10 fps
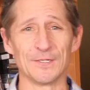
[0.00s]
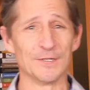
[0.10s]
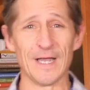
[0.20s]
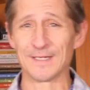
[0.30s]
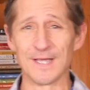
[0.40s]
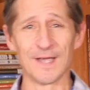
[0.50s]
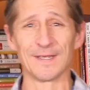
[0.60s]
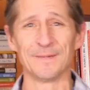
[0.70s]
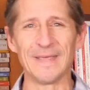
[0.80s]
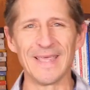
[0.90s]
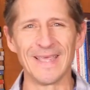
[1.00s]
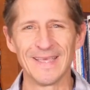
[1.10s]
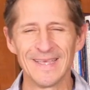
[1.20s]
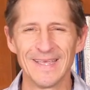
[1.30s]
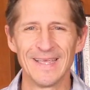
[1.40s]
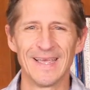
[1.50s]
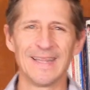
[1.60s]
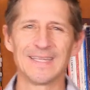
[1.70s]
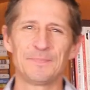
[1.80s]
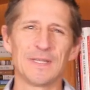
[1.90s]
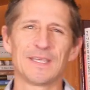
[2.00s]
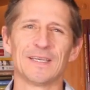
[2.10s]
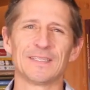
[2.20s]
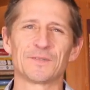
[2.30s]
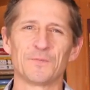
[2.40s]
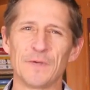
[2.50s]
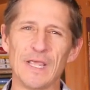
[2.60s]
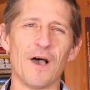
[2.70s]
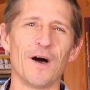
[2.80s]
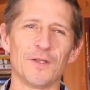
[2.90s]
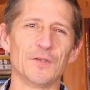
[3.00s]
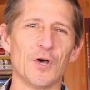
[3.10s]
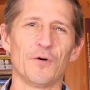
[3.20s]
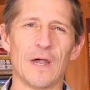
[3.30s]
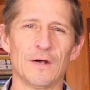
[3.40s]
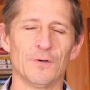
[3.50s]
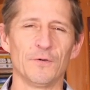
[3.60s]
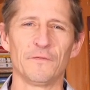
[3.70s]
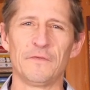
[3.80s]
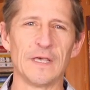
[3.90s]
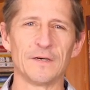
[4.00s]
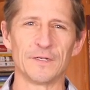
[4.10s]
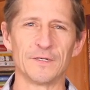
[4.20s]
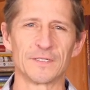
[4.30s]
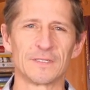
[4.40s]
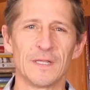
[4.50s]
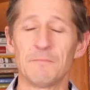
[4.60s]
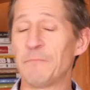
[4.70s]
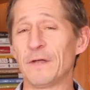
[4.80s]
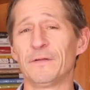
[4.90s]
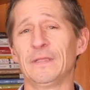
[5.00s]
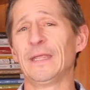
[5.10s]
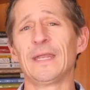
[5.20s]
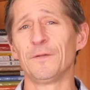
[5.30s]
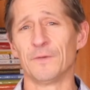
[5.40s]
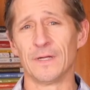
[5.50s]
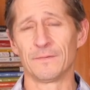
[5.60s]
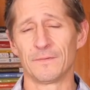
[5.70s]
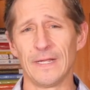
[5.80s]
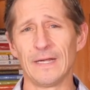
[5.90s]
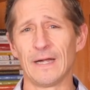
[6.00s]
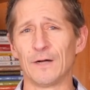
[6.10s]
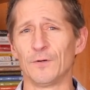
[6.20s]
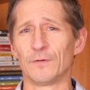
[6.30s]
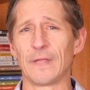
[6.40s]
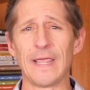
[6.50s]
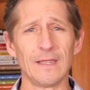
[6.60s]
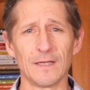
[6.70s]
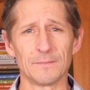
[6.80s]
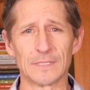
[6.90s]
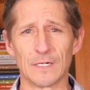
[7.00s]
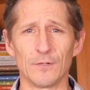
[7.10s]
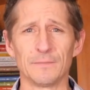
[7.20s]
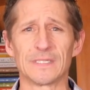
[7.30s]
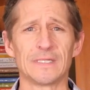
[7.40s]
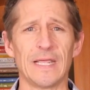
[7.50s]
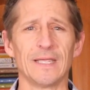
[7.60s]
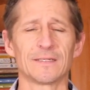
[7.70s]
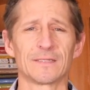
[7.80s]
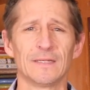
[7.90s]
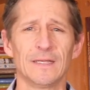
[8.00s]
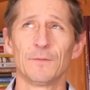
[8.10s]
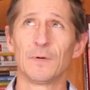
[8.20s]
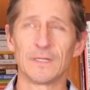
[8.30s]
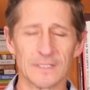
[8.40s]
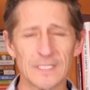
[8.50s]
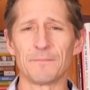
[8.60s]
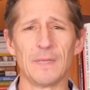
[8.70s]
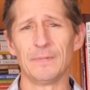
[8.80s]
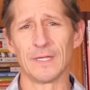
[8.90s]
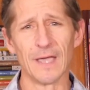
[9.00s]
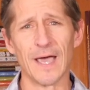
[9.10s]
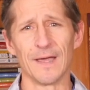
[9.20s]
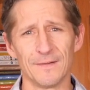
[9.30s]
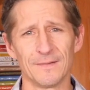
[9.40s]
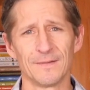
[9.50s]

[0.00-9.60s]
to? You're not talking to me. And that's because we all know our own failures better than anyone, right? Our own hangups, our own mistakes. Well, except maybe God,